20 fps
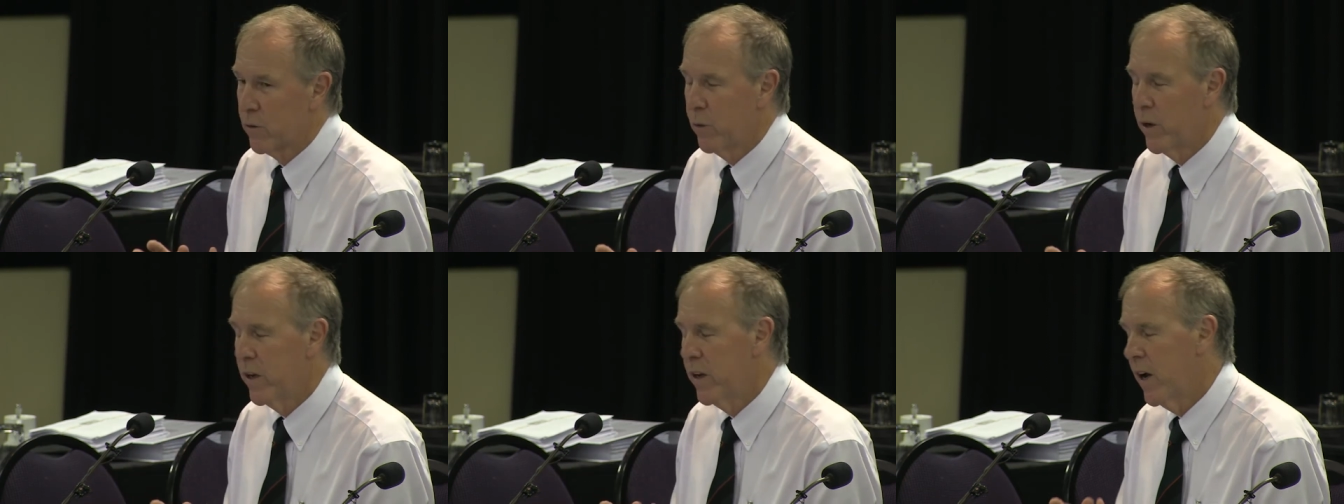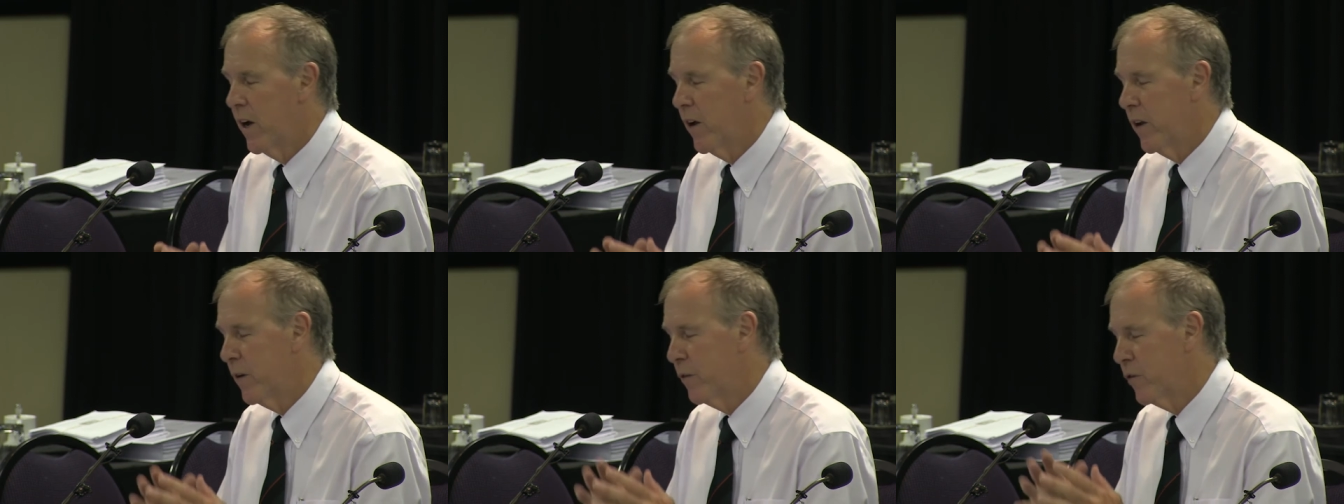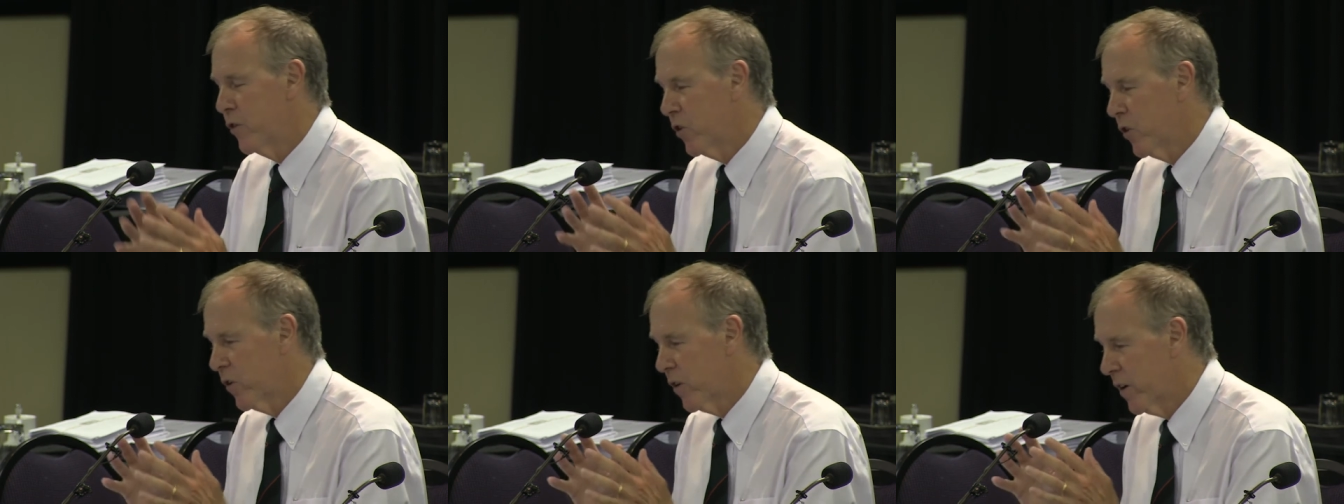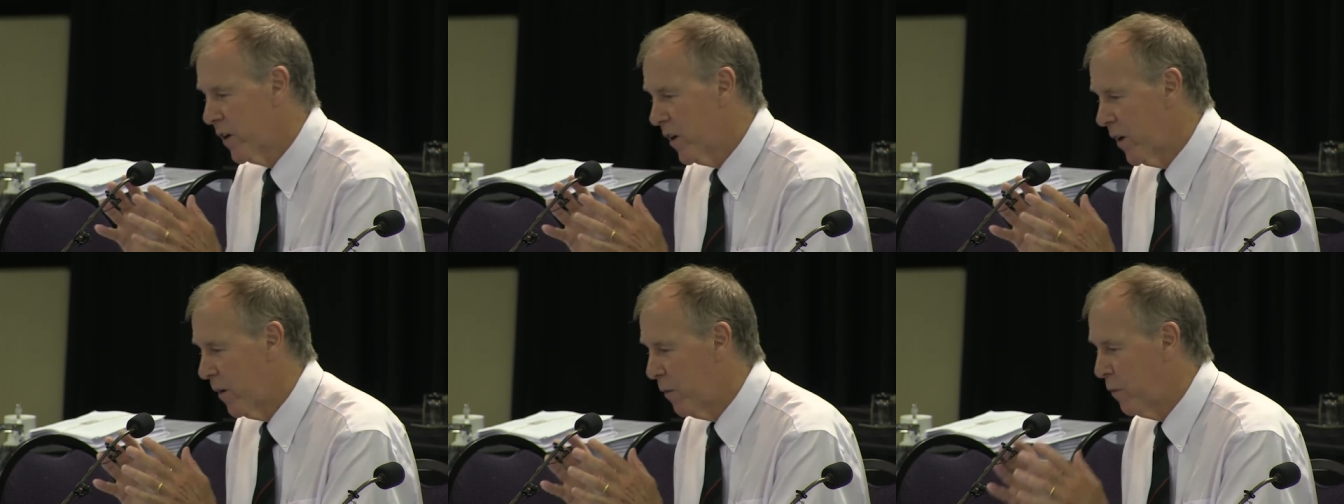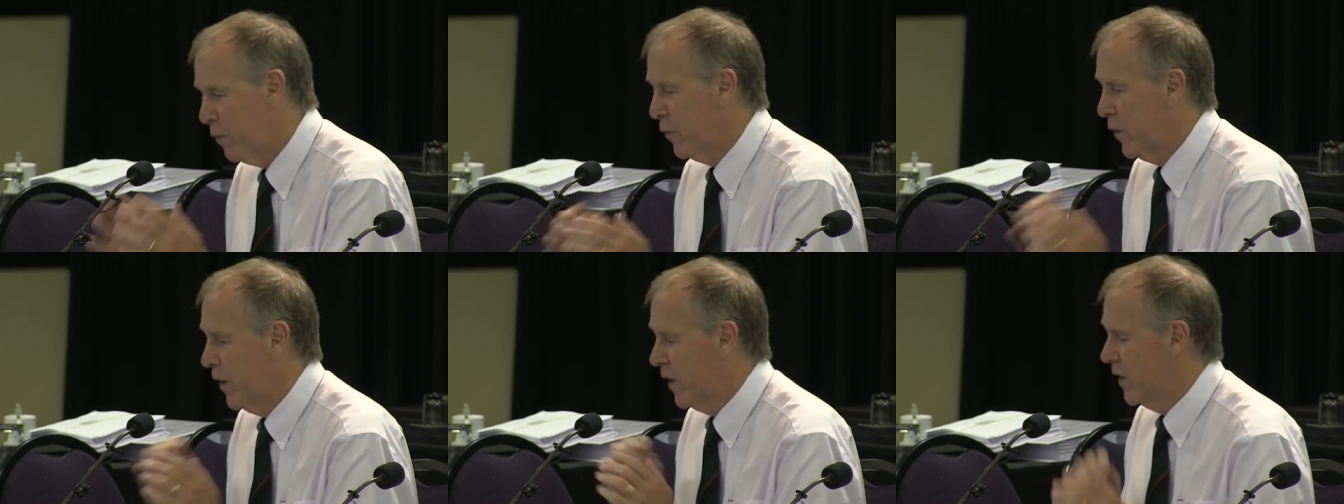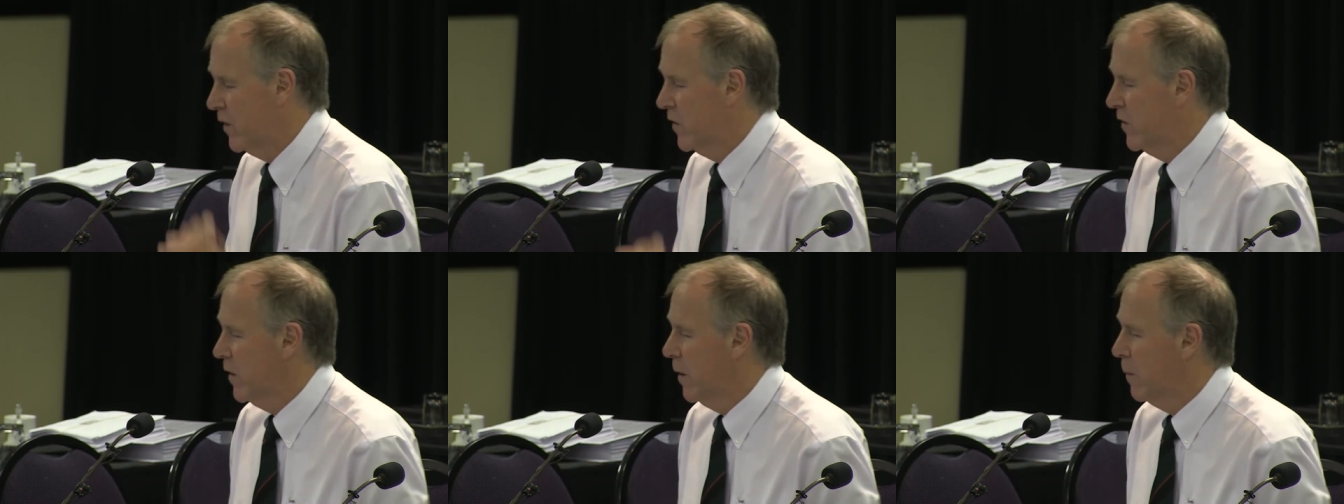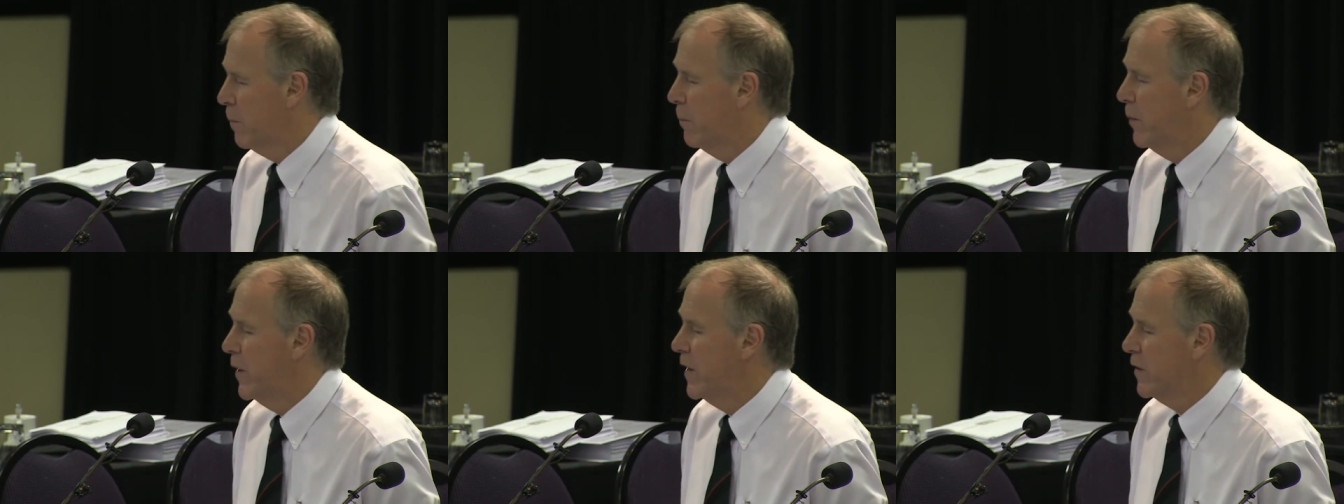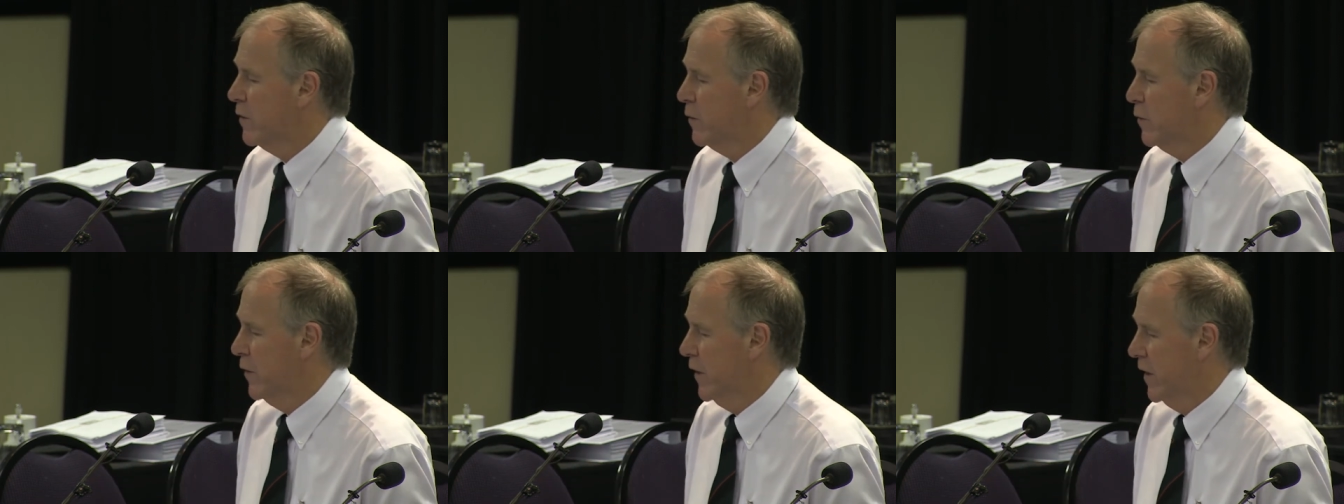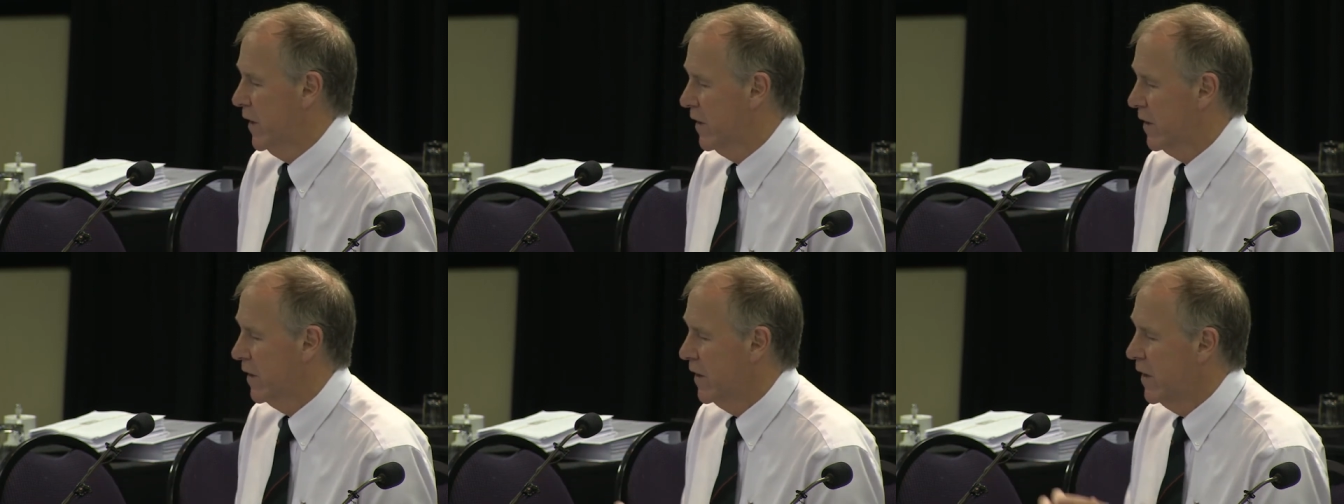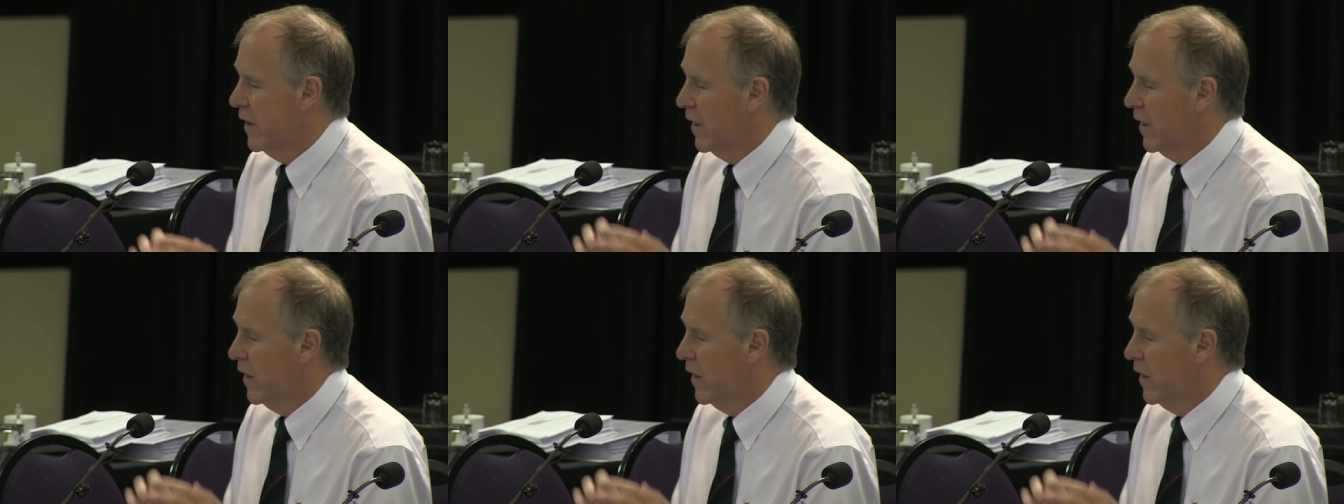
we know that if children are fed breastfed,